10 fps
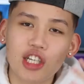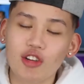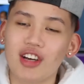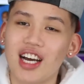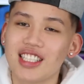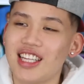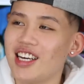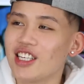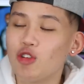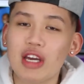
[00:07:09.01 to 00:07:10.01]
to show you guys
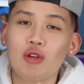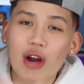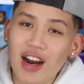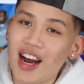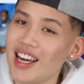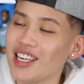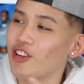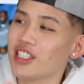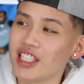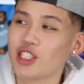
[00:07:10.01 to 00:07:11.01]
that you can wear height
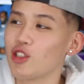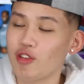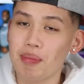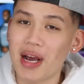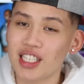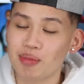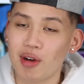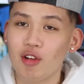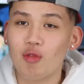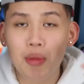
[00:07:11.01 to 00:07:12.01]
increasing shoes for
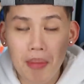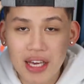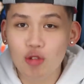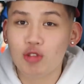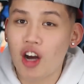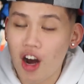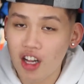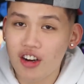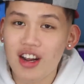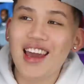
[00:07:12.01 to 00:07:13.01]
basketball to make you
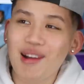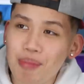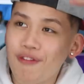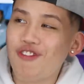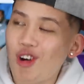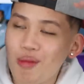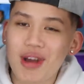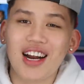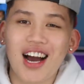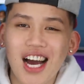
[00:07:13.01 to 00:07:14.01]
taller and perform
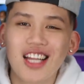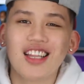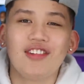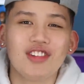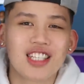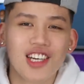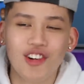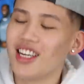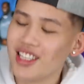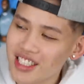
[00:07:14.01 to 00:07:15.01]
at a high level
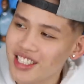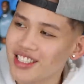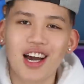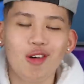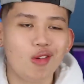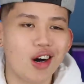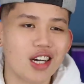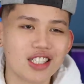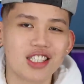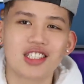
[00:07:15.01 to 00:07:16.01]
too. At least that
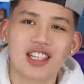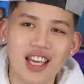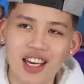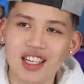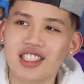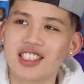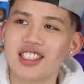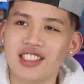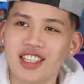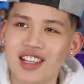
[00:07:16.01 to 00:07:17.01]
was the case.
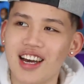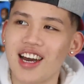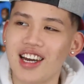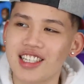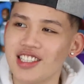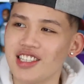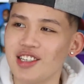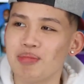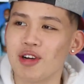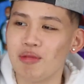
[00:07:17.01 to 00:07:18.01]
Until I
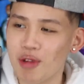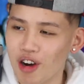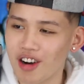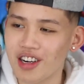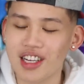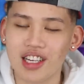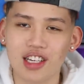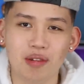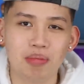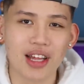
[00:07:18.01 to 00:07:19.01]
actually put them on
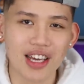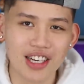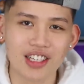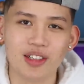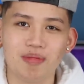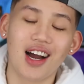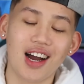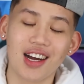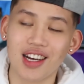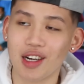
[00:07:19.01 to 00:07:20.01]
and played in them.
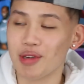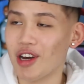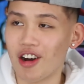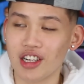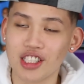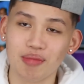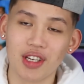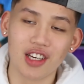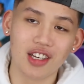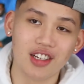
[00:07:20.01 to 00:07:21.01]
I gotta be honest,
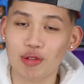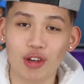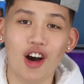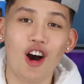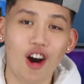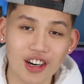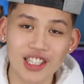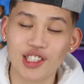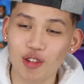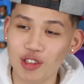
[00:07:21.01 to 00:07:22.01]
man. These were the
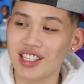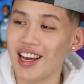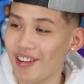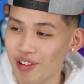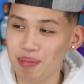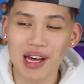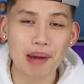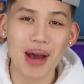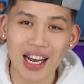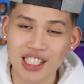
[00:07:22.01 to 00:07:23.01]
hardest shoes to ever
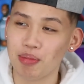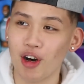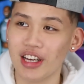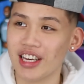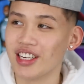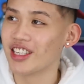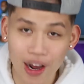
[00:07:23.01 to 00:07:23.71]
play basketball in,